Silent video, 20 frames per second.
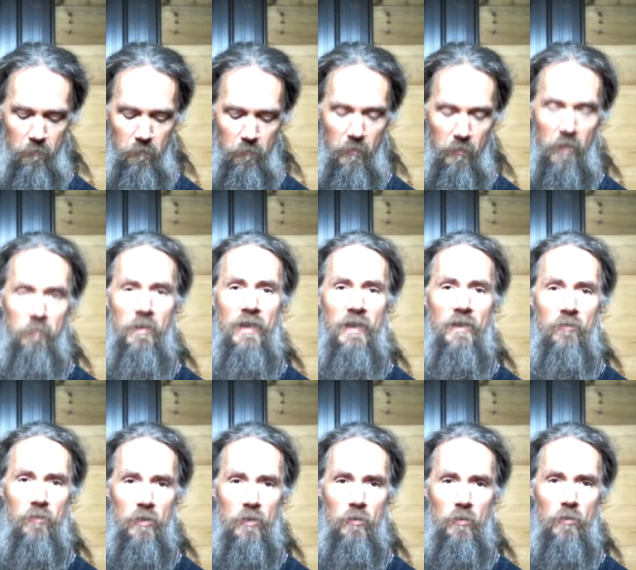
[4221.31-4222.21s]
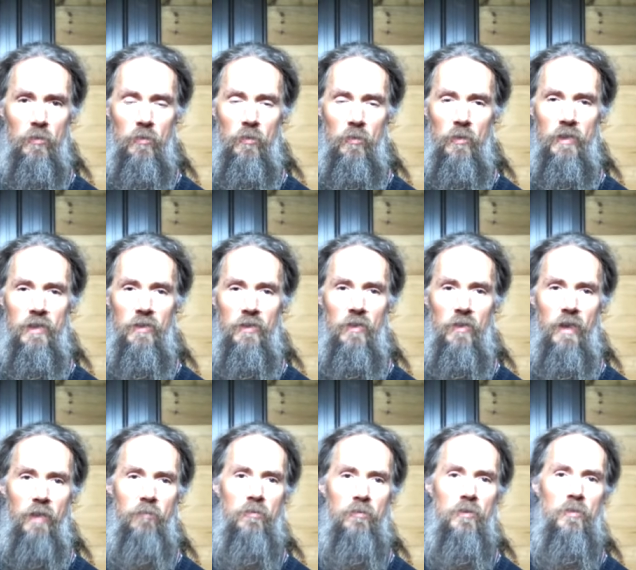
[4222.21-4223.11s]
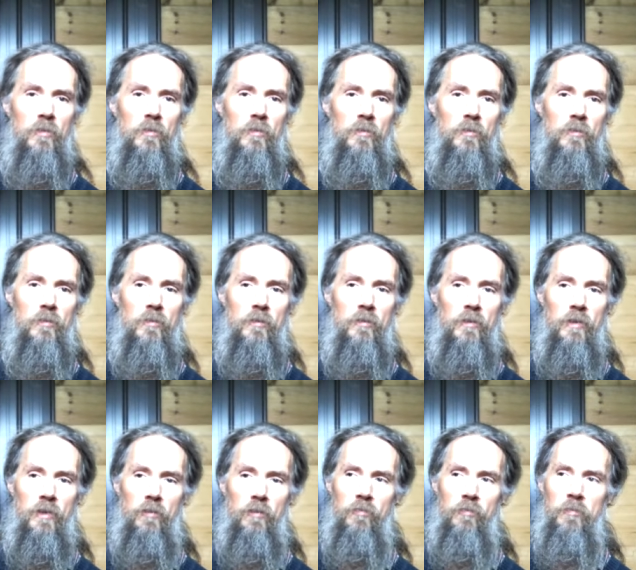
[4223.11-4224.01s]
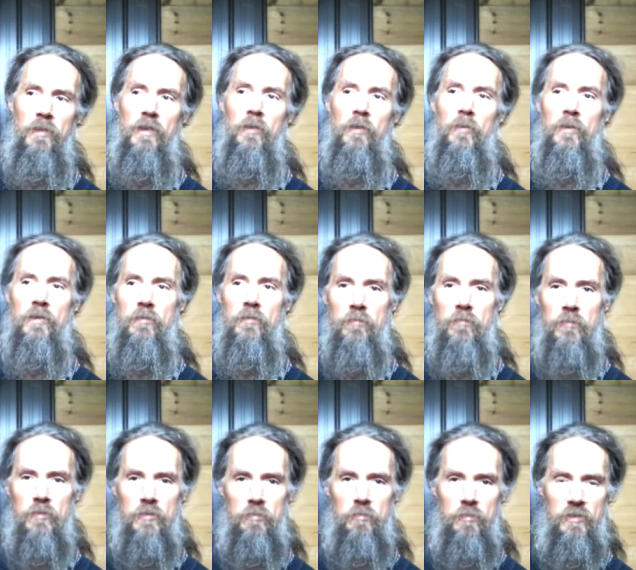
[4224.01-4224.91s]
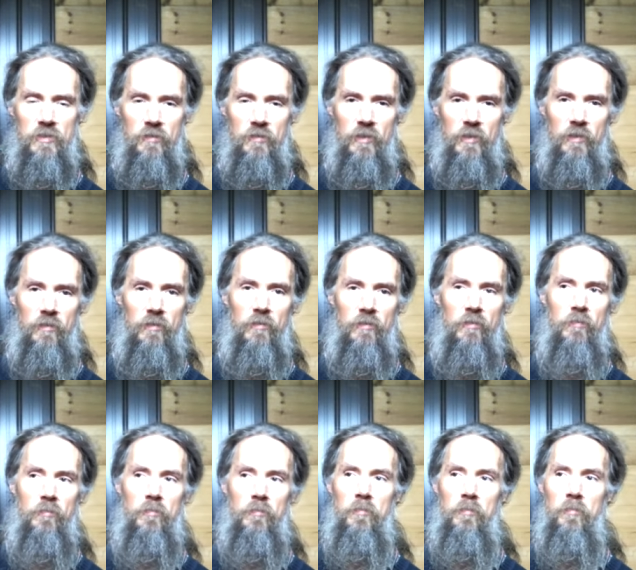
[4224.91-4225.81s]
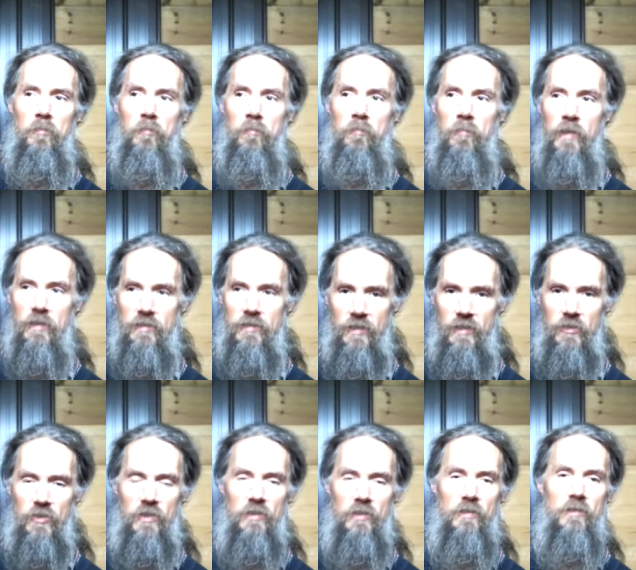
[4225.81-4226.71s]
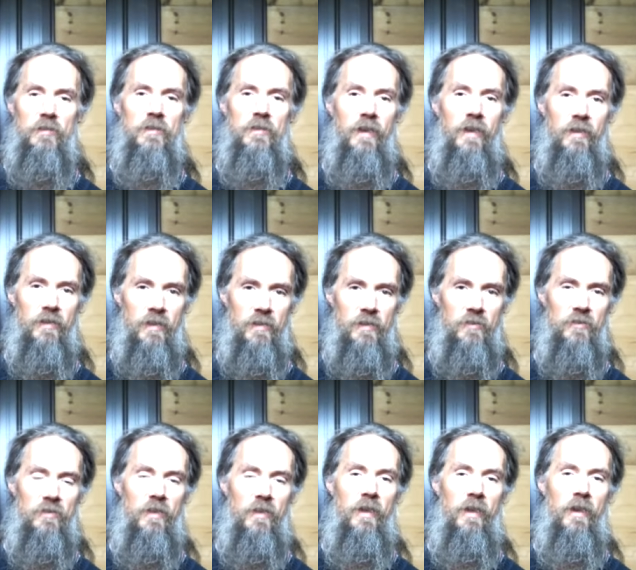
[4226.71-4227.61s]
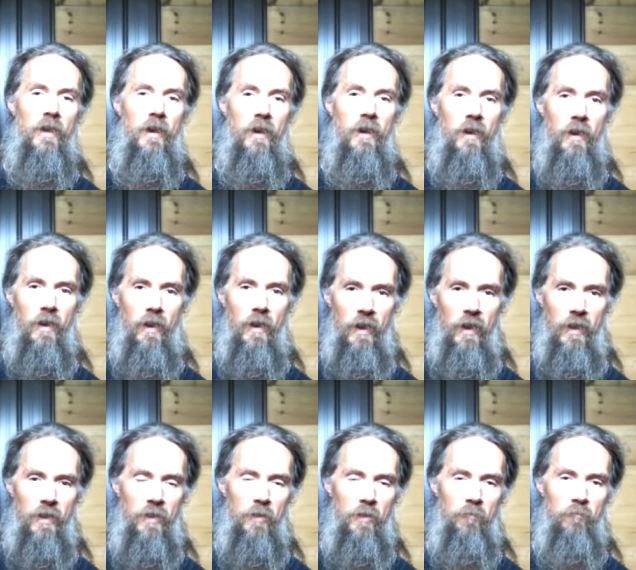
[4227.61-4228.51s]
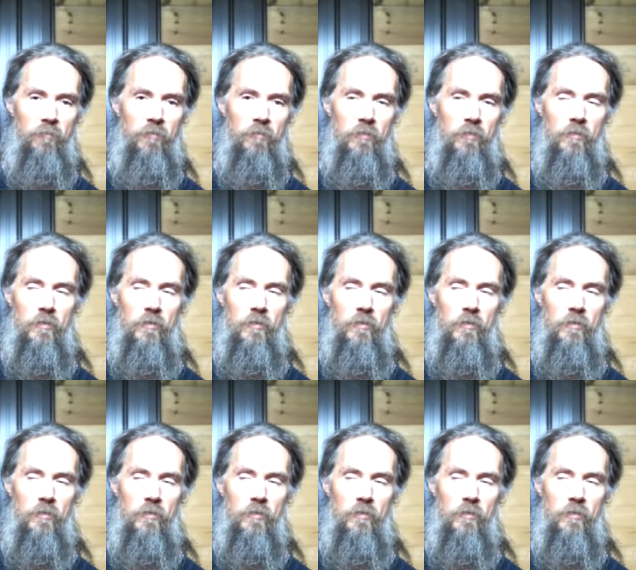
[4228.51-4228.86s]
many of you who are here live, you are familiar with specific meditation techniques that I have